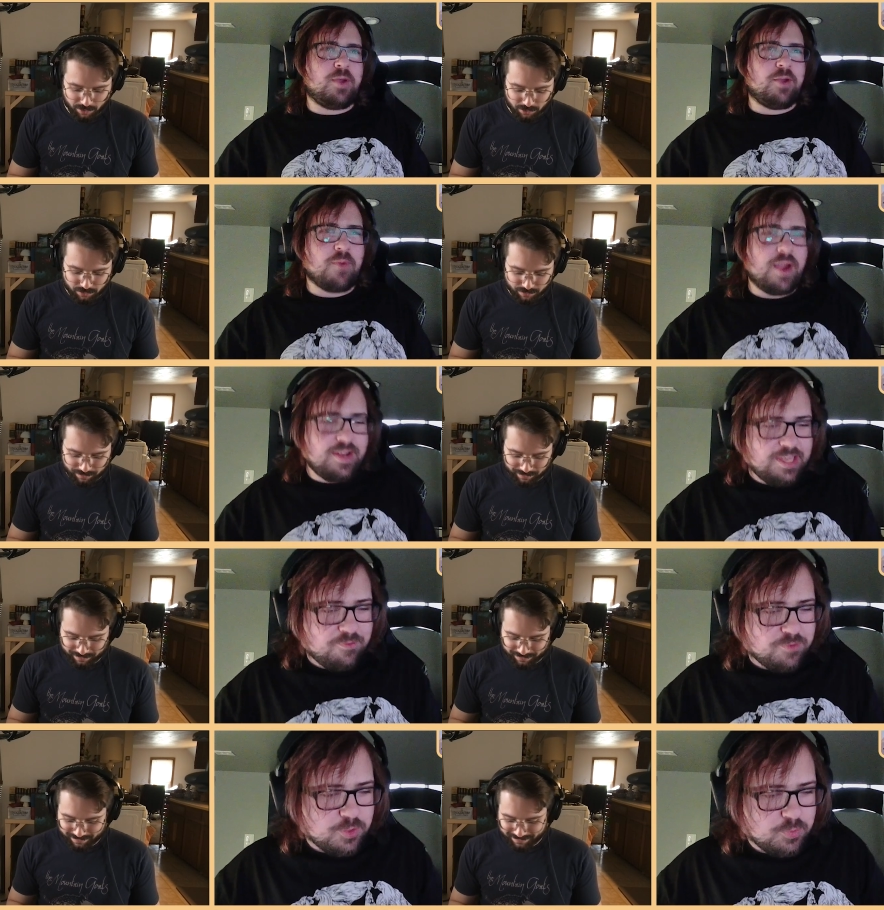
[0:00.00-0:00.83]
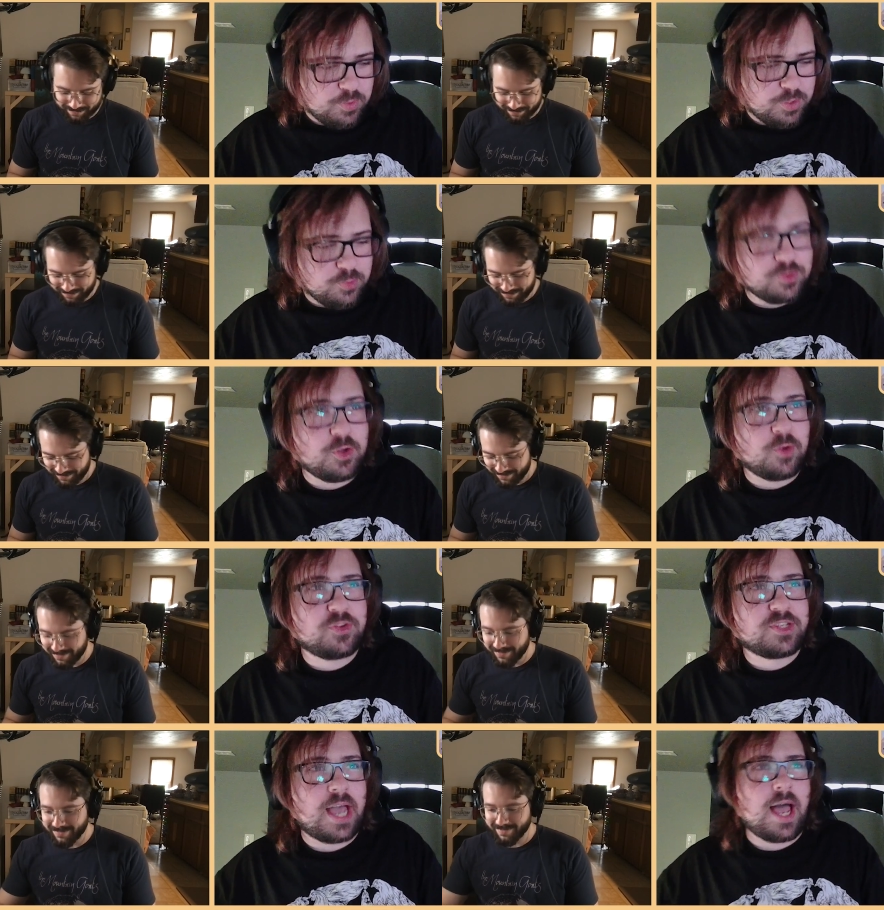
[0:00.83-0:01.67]
Speaker 1: Boom. right? If you use those
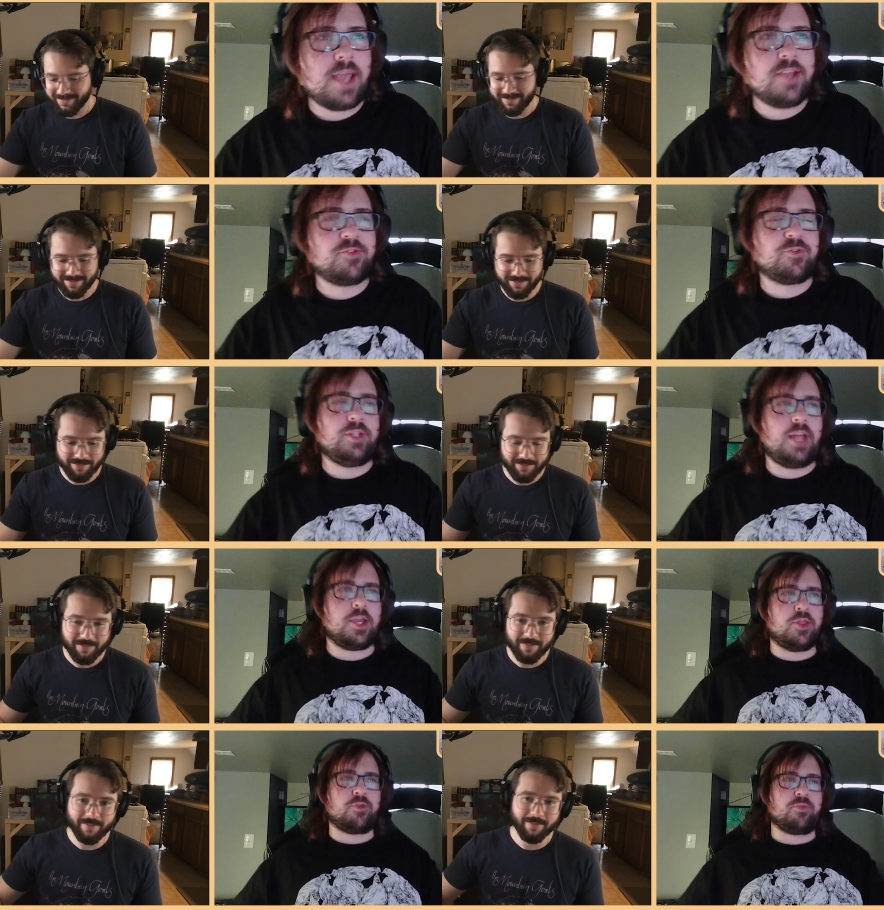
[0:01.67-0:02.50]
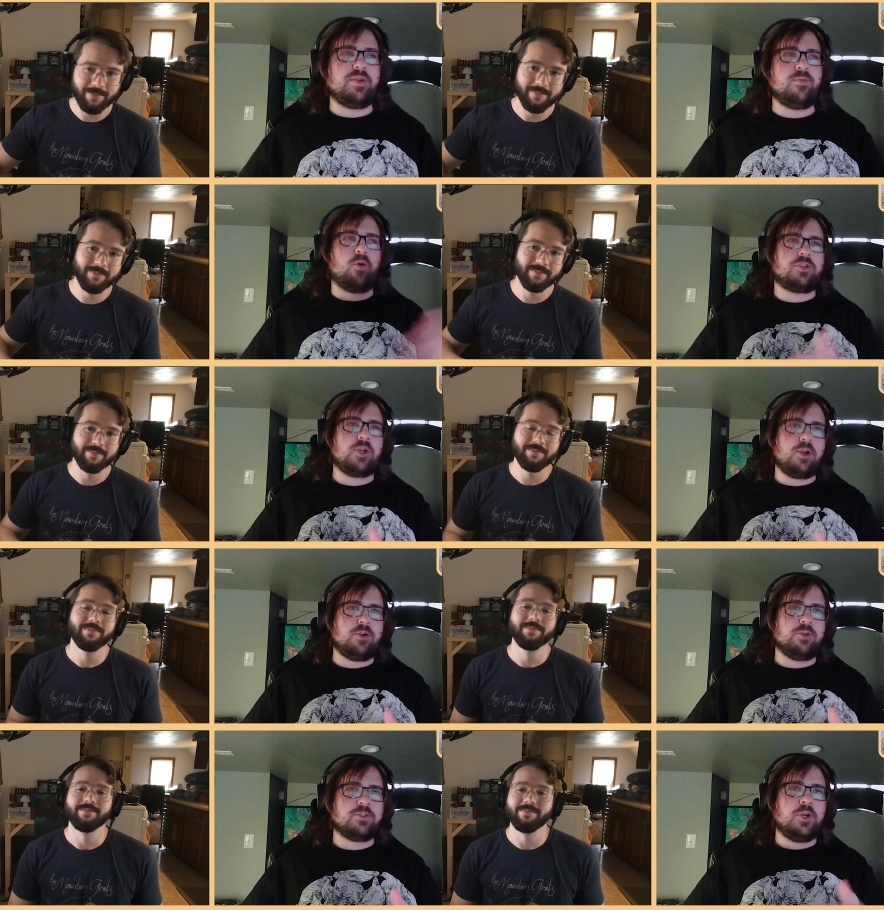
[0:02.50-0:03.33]
guys for like three more
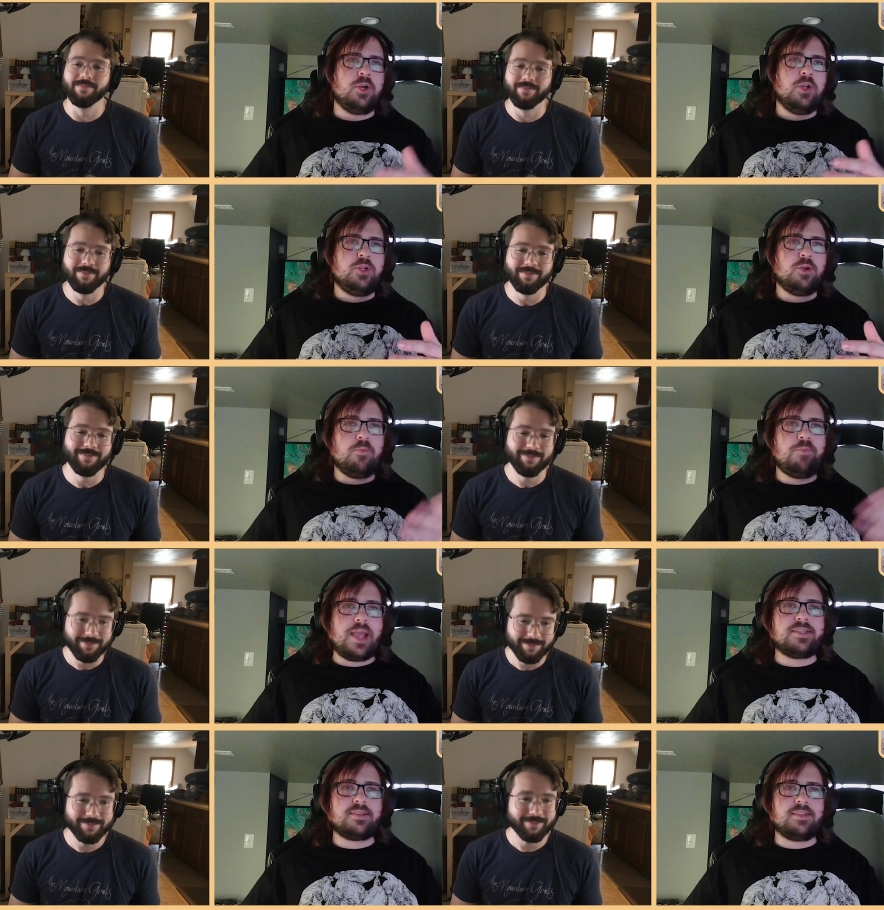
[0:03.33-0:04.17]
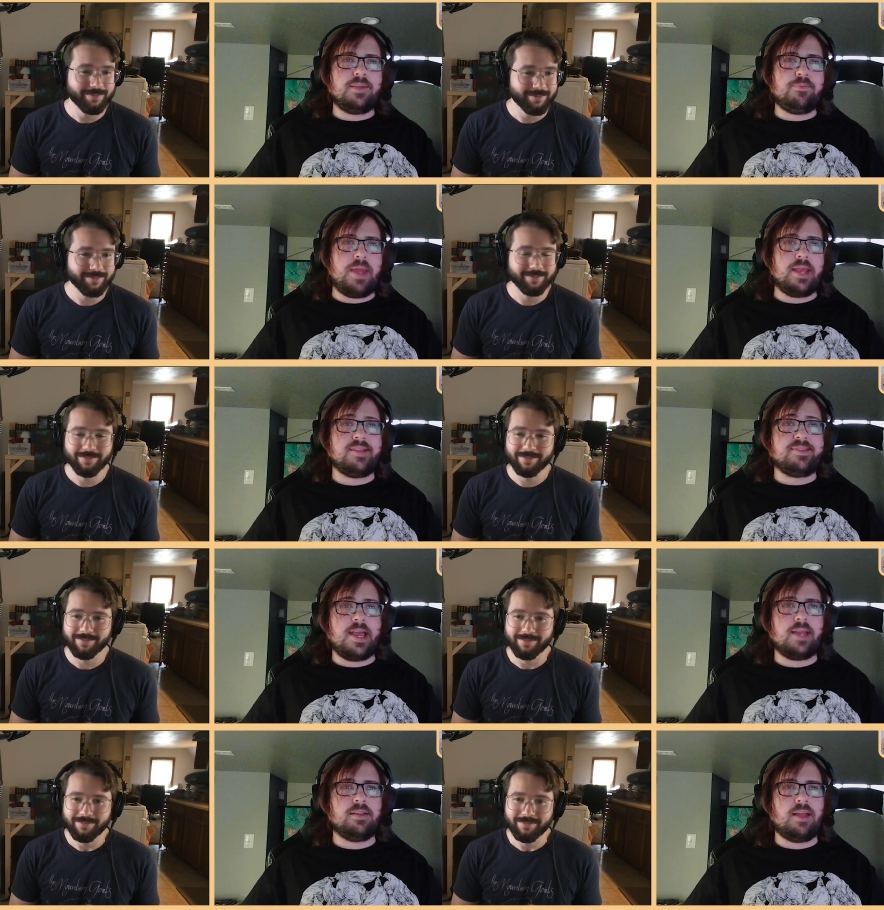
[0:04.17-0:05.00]
turns, you're basically paying
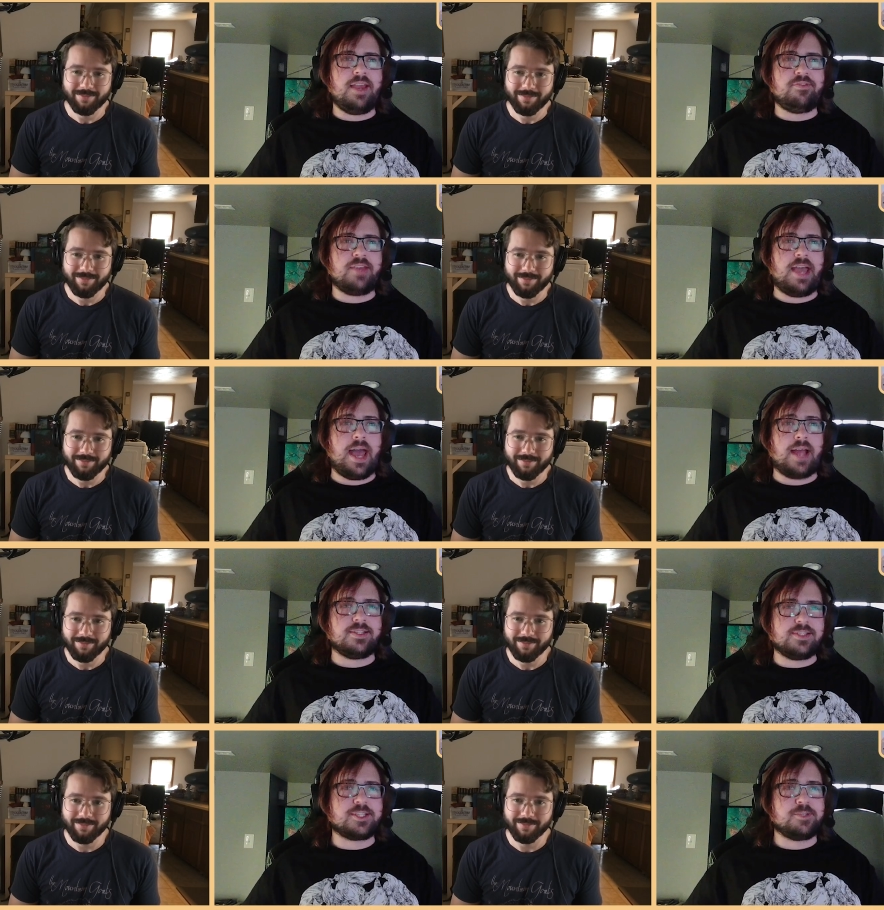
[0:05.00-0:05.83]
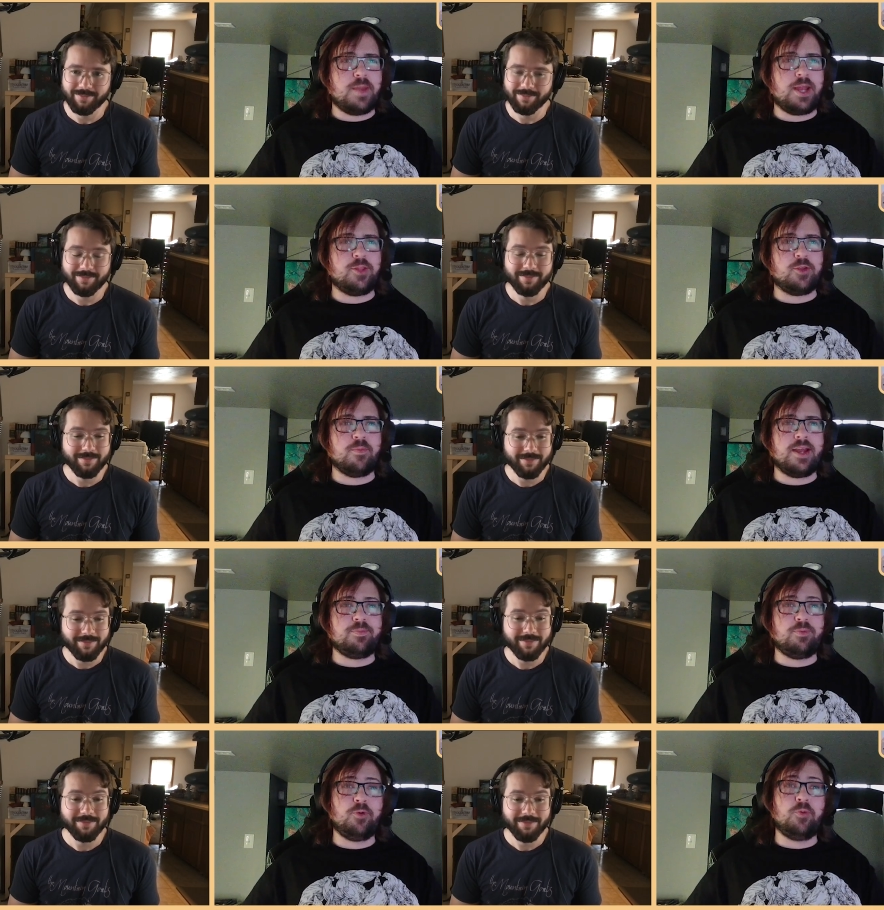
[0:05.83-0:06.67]
10 life to add six mana to your mana
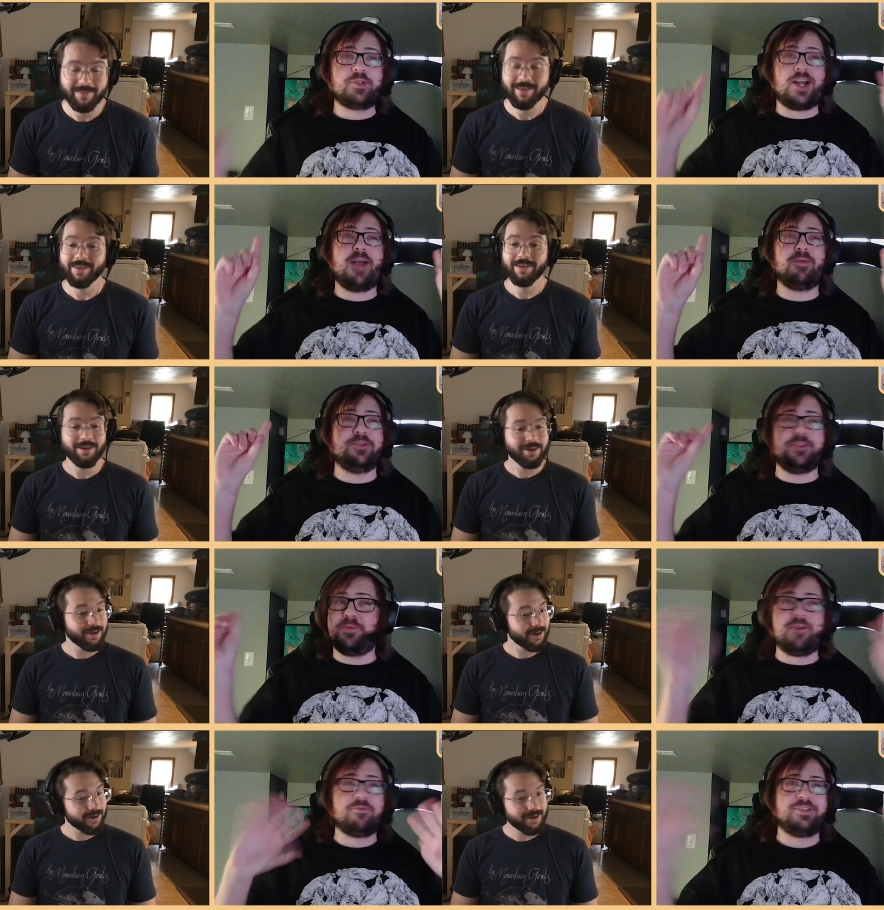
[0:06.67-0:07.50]
pool, which I would do every